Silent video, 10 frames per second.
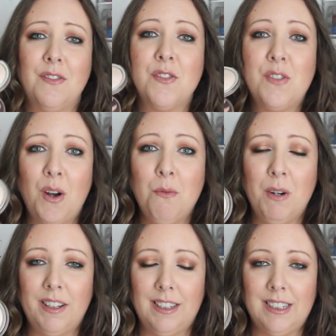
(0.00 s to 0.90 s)
It's so
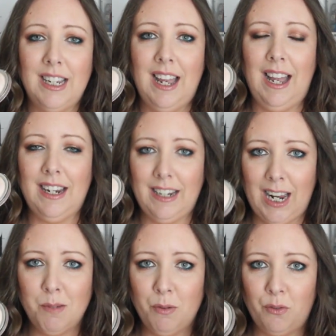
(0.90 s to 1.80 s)
worth it. And it
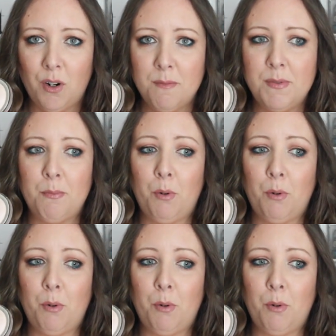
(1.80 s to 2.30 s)
outperforms